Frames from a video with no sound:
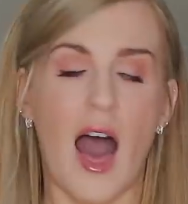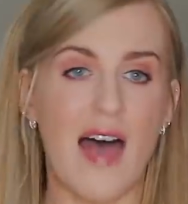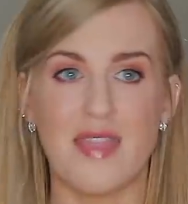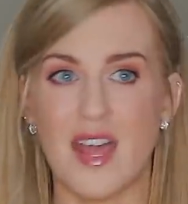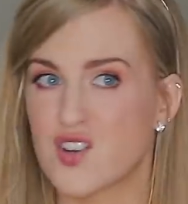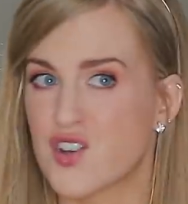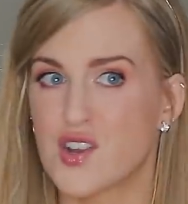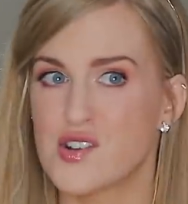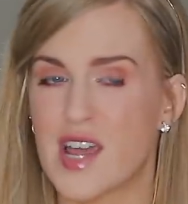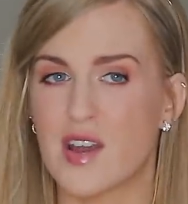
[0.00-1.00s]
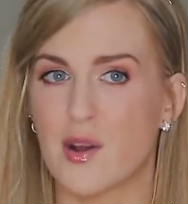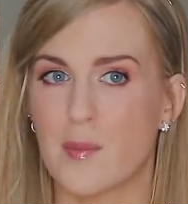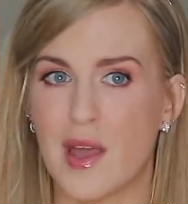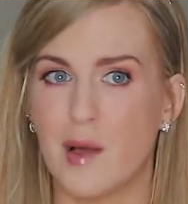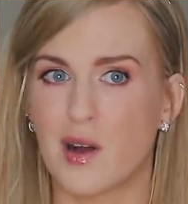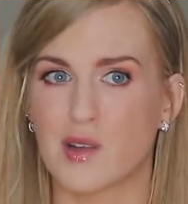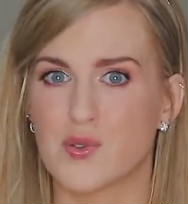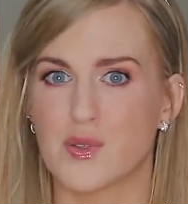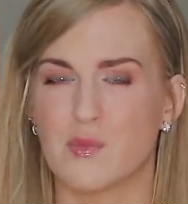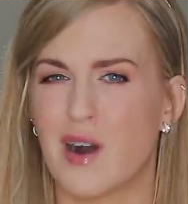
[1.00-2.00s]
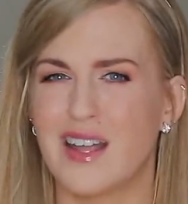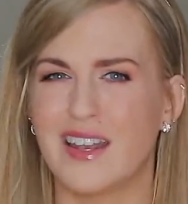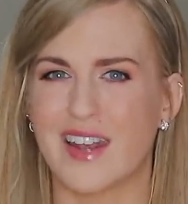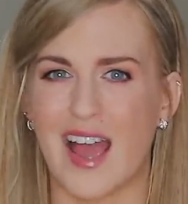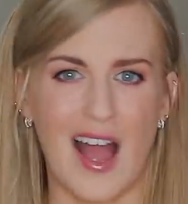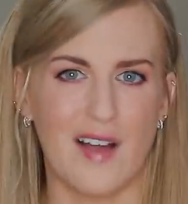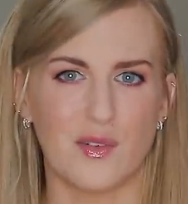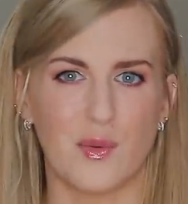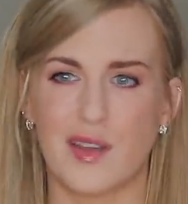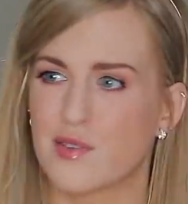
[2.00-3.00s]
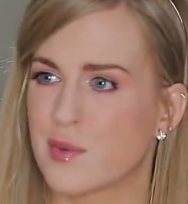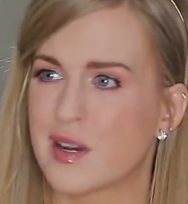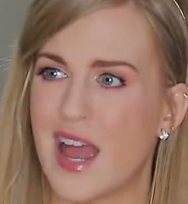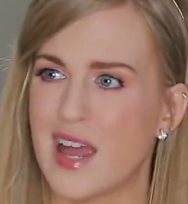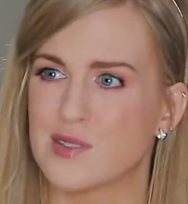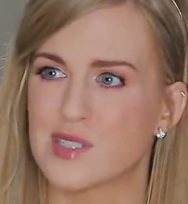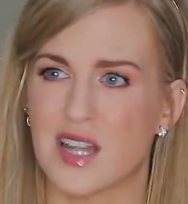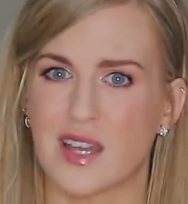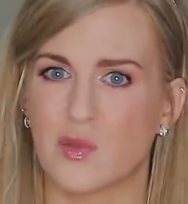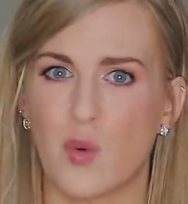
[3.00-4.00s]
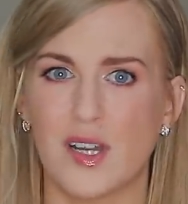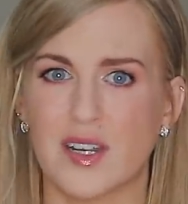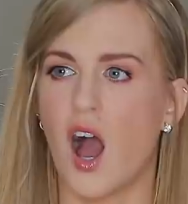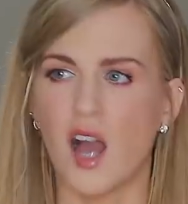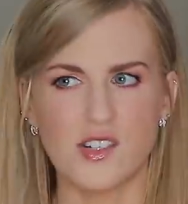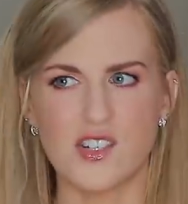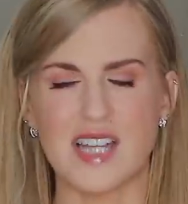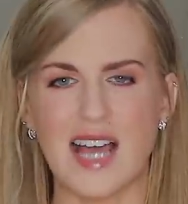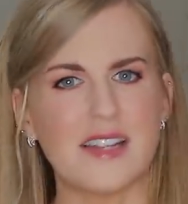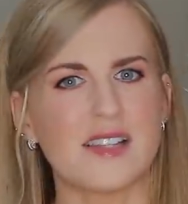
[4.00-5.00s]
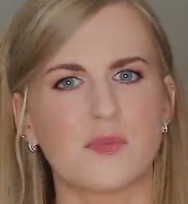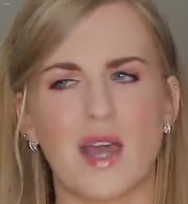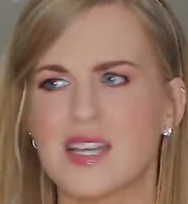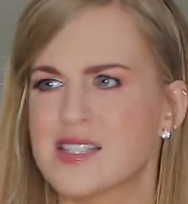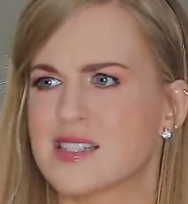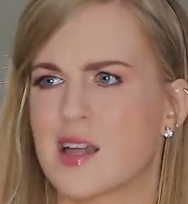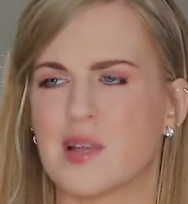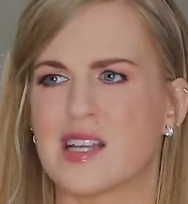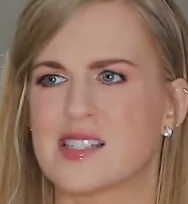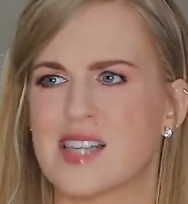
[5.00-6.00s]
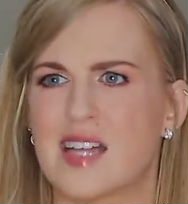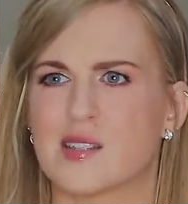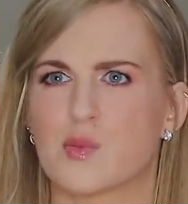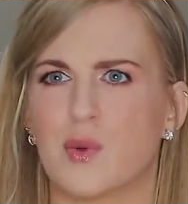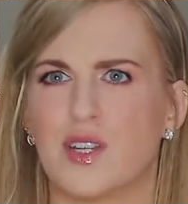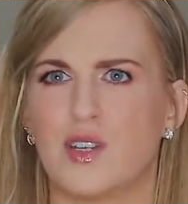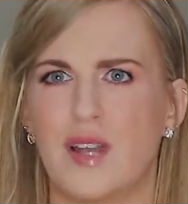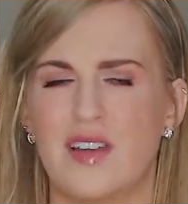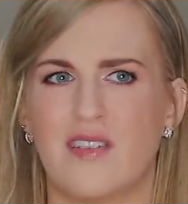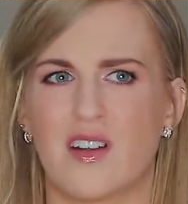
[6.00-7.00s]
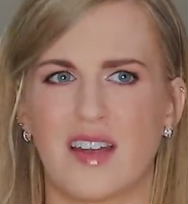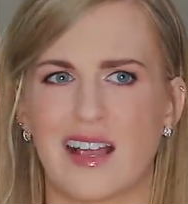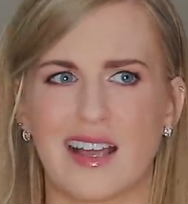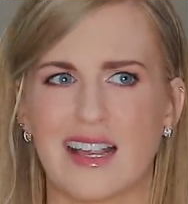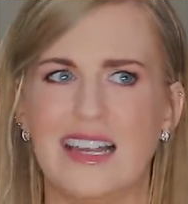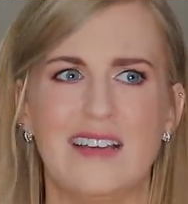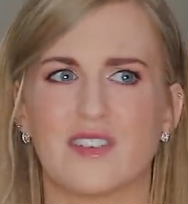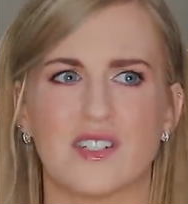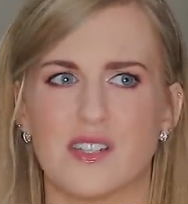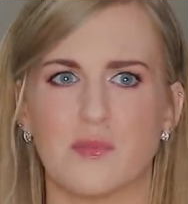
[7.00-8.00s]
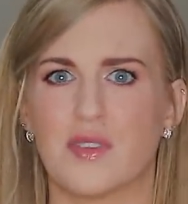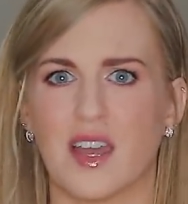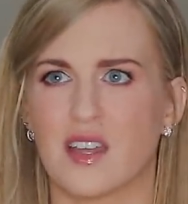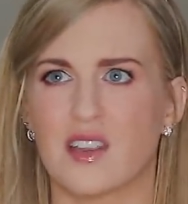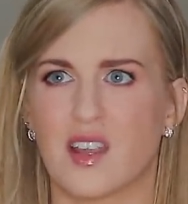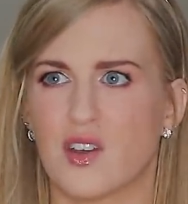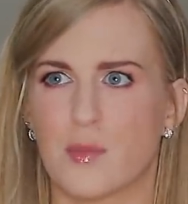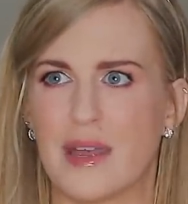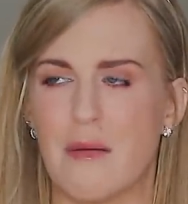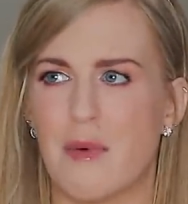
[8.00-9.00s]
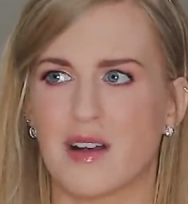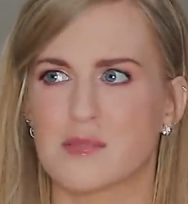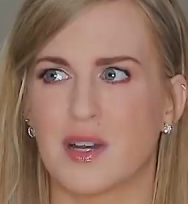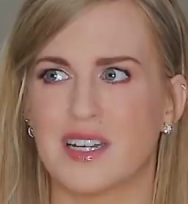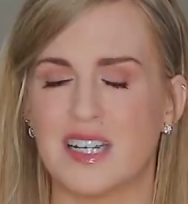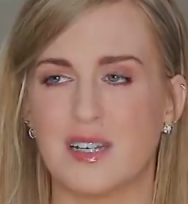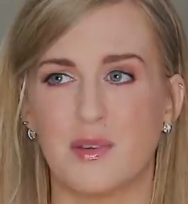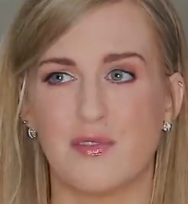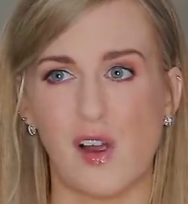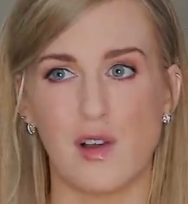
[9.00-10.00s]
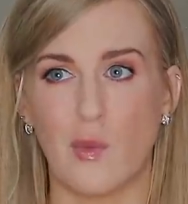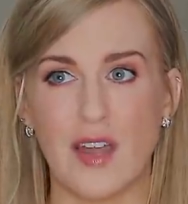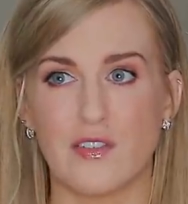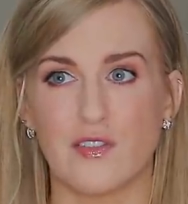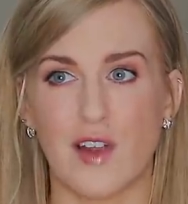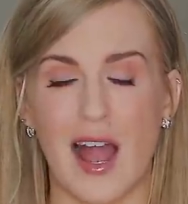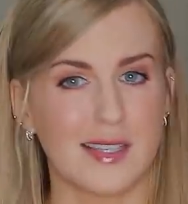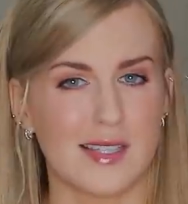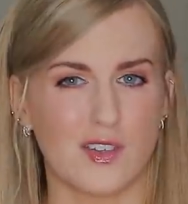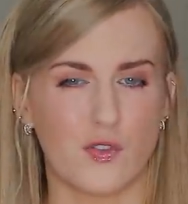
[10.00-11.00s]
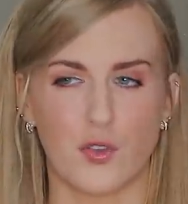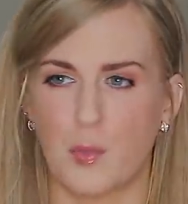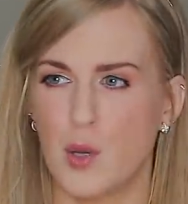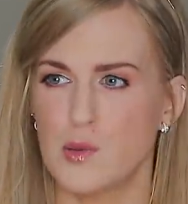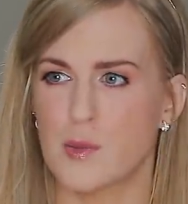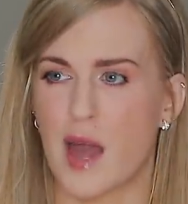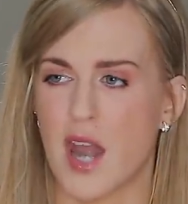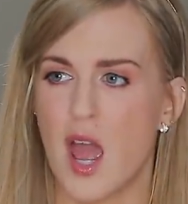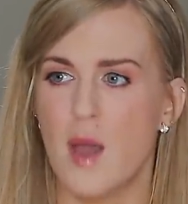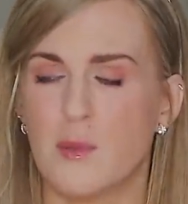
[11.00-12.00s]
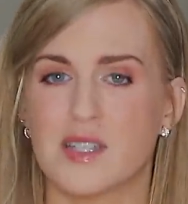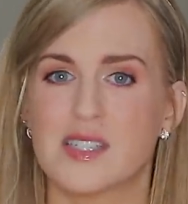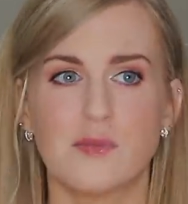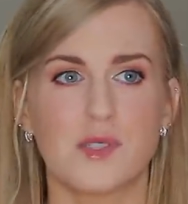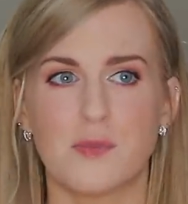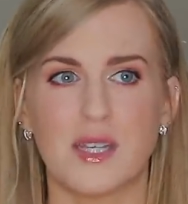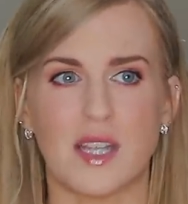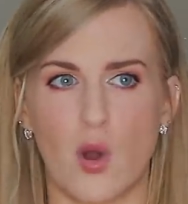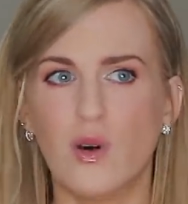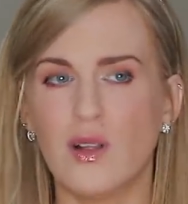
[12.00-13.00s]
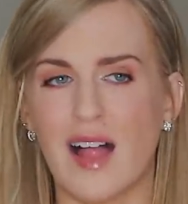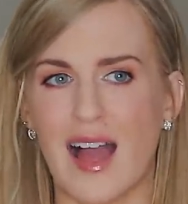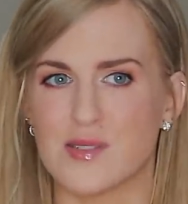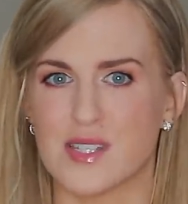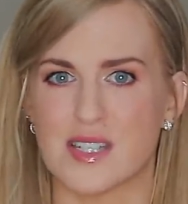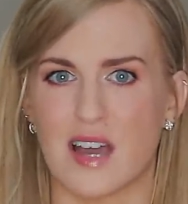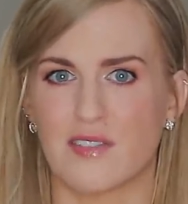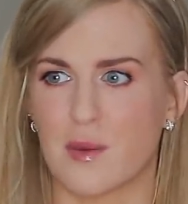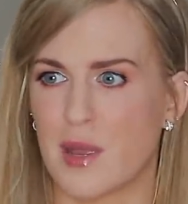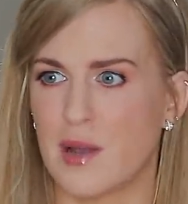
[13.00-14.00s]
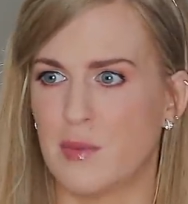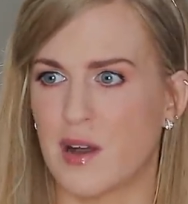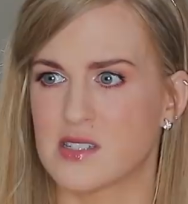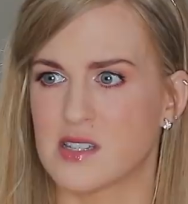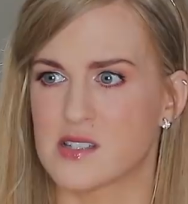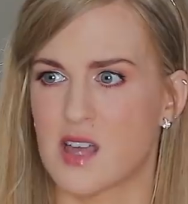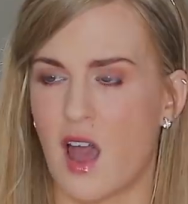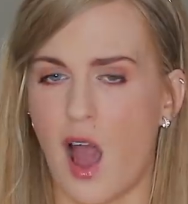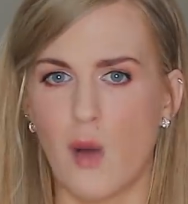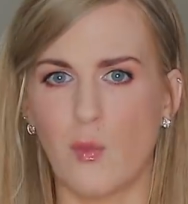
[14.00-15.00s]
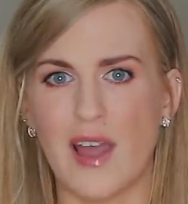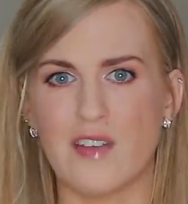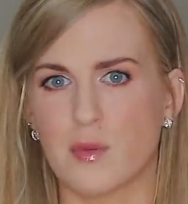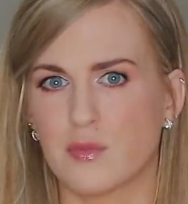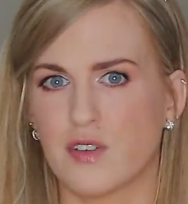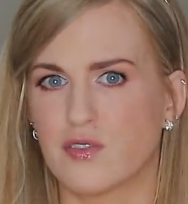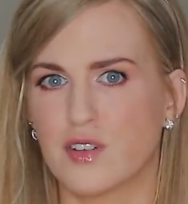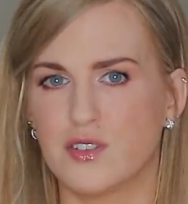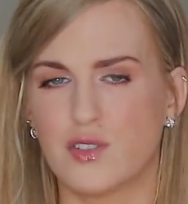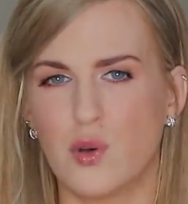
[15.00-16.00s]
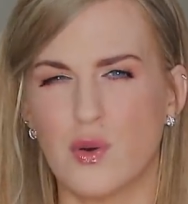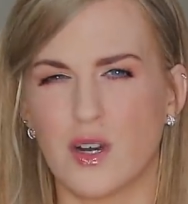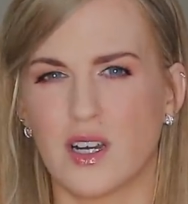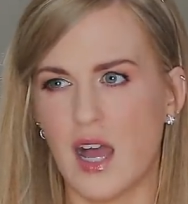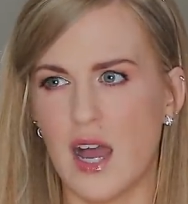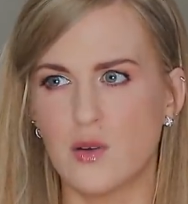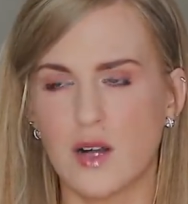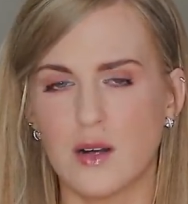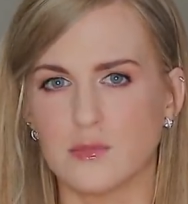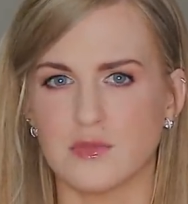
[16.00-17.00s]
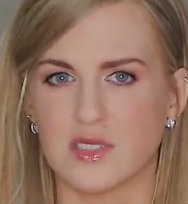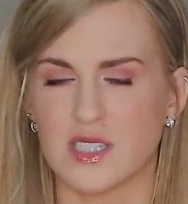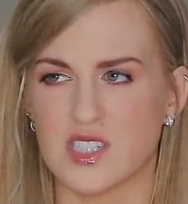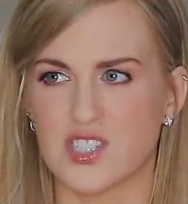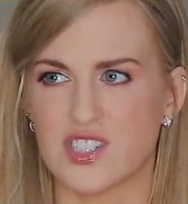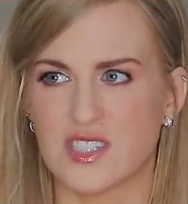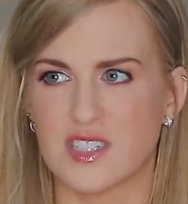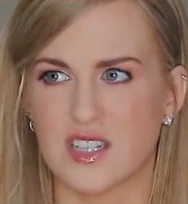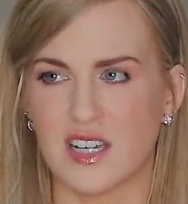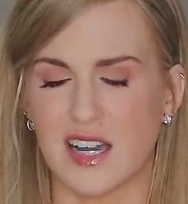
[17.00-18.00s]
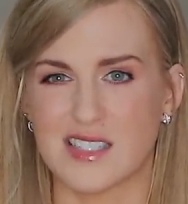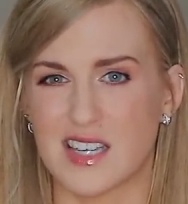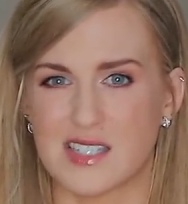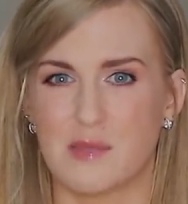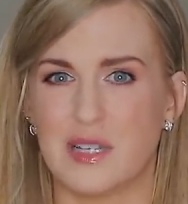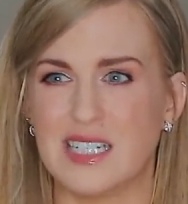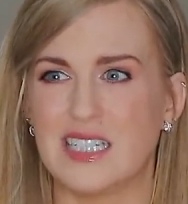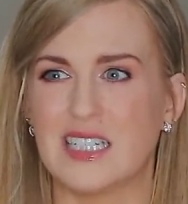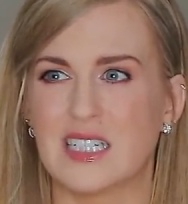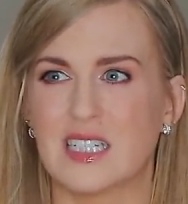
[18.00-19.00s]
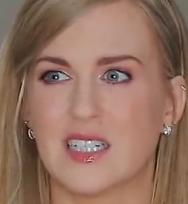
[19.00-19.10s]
And then it turned out her mailbox was a mile and a half away from her house. Like, what? I understand in some cases that makes sense when you live on like a cliff or something, that your mailbox might need to be far away for access for the postman. But it seems to me that all houses have their mailboxes away from the front door. How comes? Is it just accessibility?